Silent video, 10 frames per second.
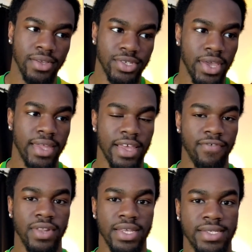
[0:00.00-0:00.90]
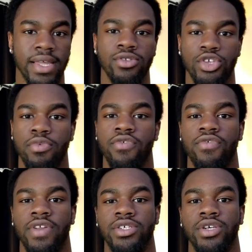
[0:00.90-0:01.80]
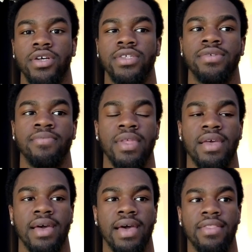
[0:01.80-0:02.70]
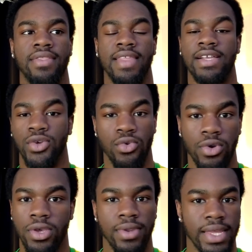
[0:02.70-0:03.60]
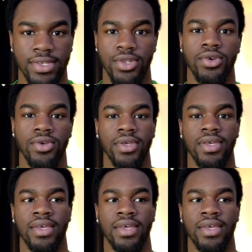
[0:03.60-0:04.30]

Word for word: so yeah definitely stay on top of your flashcards and that's all you need to do